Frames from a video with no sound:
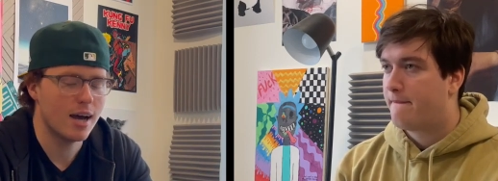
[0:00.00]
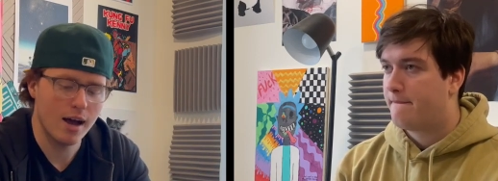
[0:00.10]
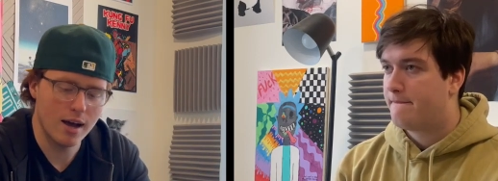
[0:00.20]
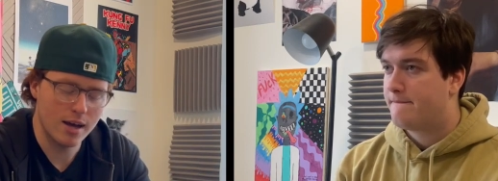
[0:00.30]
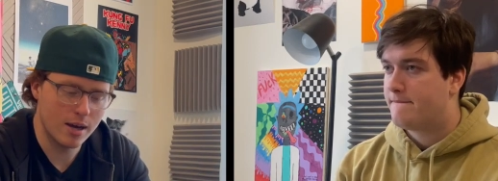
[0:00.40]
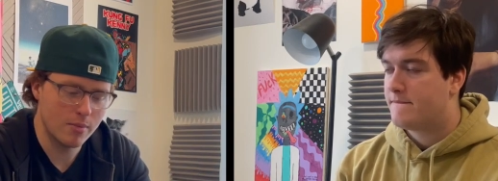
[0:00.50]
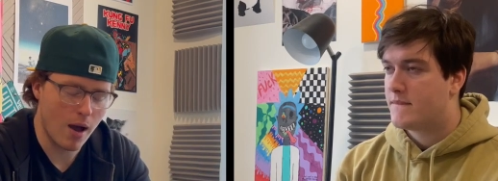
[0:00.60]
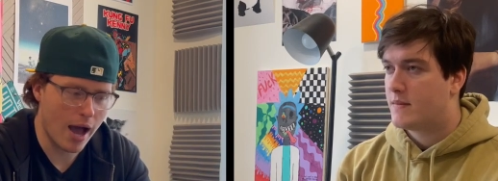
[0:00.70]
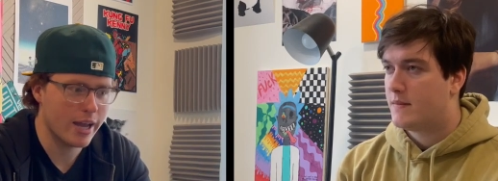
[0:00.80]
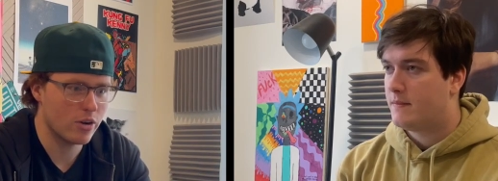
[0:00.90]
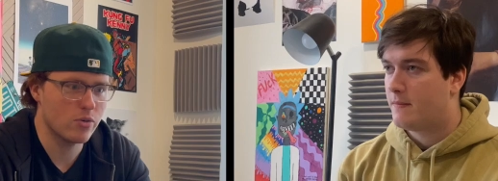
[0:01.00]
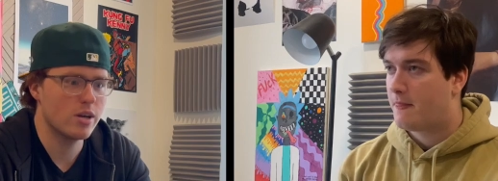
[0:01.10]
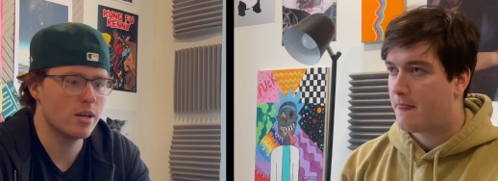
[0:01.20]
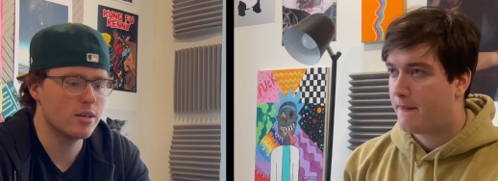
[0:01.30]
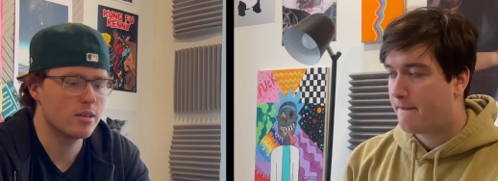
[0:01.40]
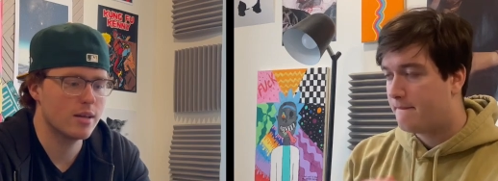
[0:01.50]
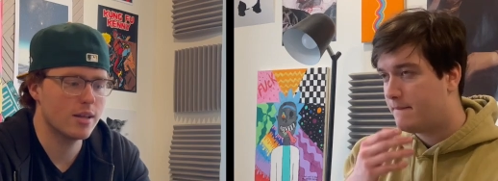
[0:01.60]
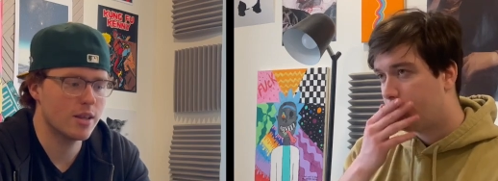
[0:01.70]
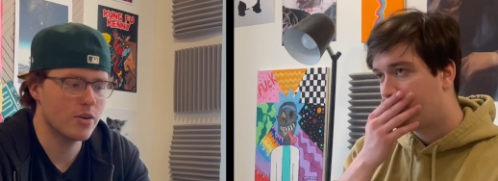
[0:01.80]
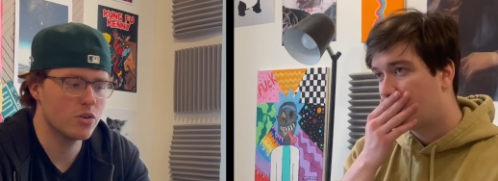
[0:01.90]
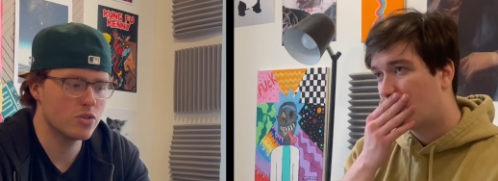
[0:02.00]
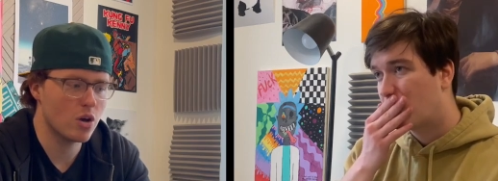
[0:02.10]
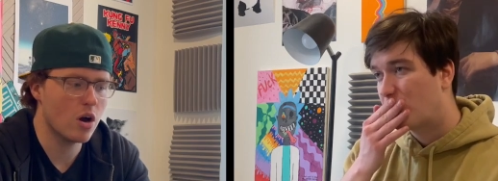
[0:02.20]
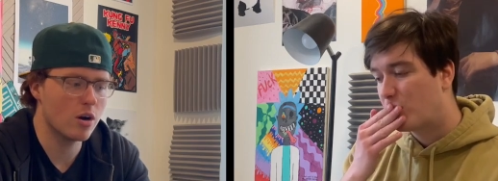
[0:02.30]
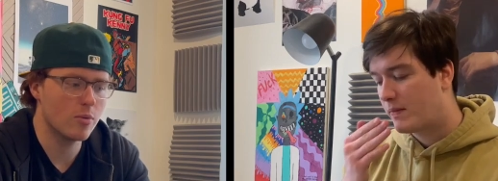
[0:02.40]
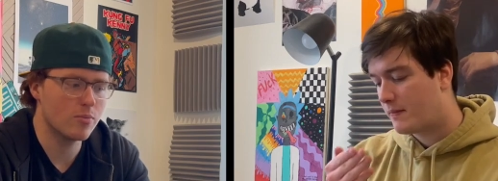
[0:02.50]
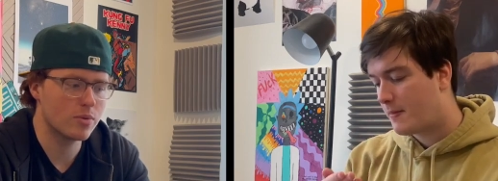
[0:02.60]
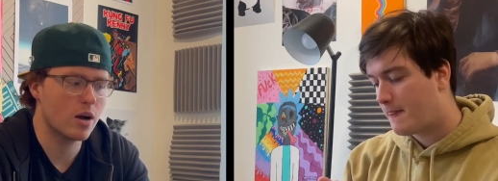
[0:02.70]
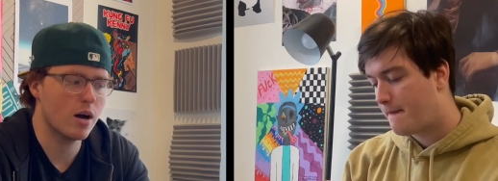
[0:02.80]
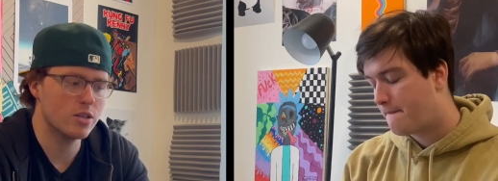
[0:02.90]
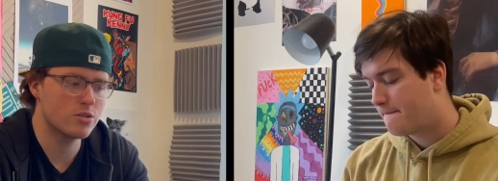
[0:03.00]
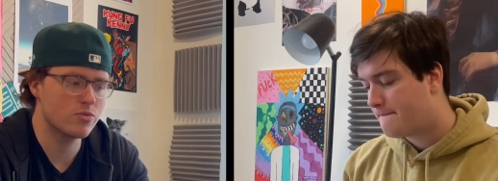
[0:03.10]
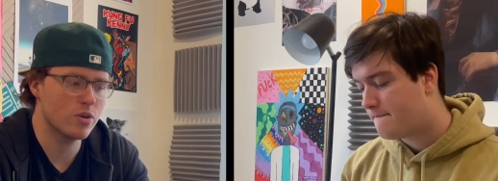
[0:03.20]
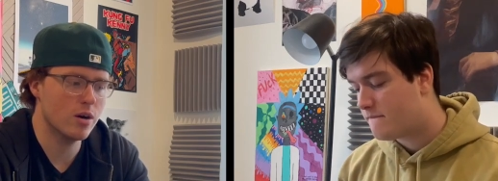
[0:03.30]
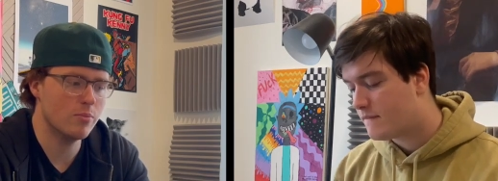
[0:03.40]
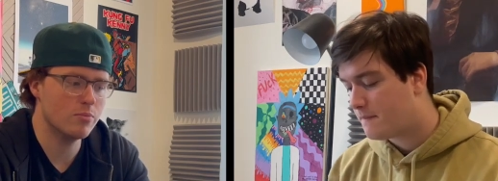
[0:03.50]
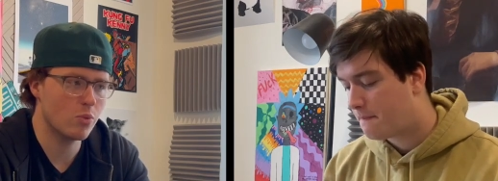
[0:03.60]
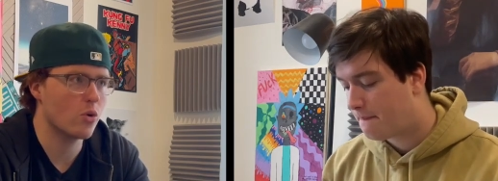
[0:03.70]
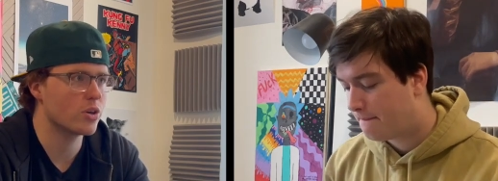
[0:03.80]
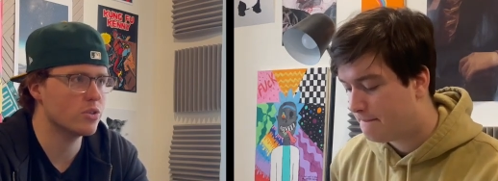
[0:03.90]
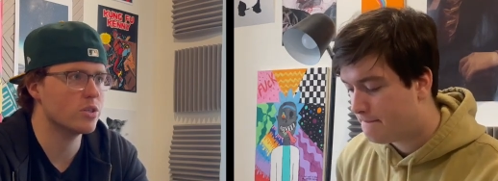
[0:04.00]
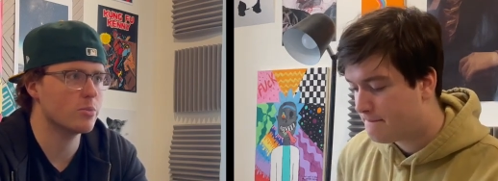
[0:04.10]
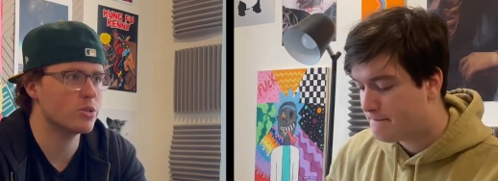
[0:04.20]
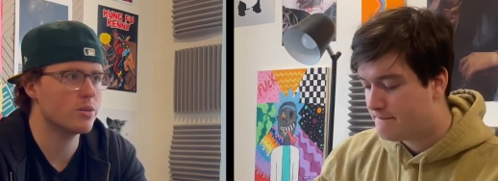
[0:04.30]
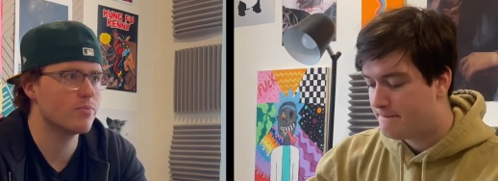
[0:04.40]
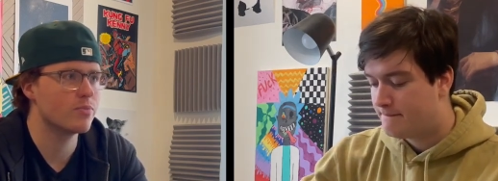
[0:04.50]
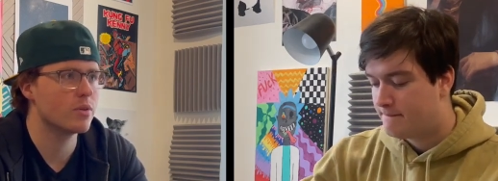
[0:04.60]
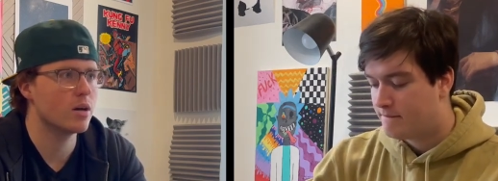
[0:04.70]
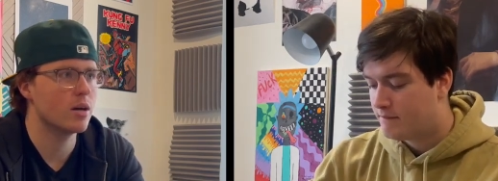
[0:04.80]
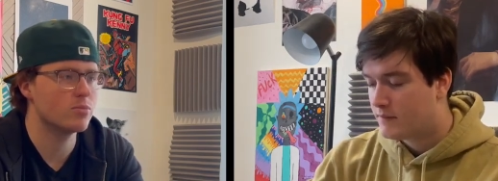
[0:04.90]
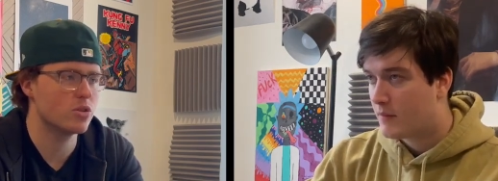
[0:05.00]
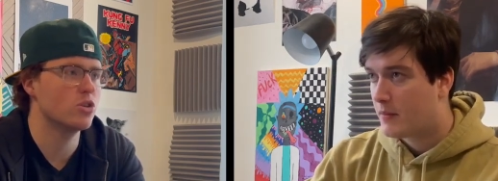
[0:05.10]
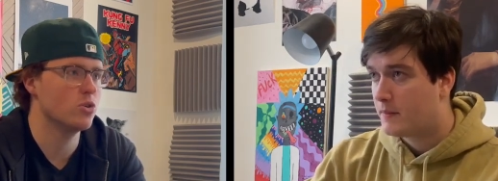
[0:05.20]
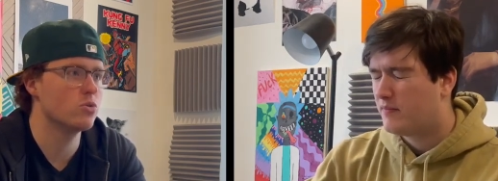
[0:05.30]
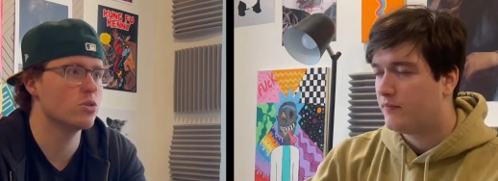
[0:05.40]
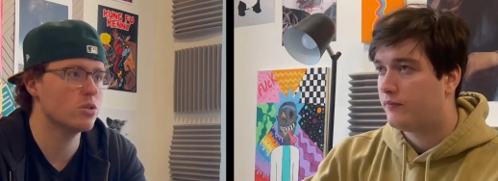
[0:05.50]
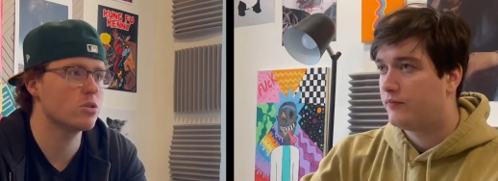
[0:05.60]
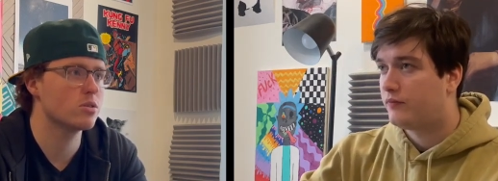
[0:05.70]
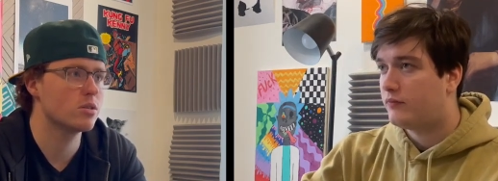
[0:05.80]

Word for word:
Speaker 1: Um, I agree that there is harm caused from porn consumption um, to the users.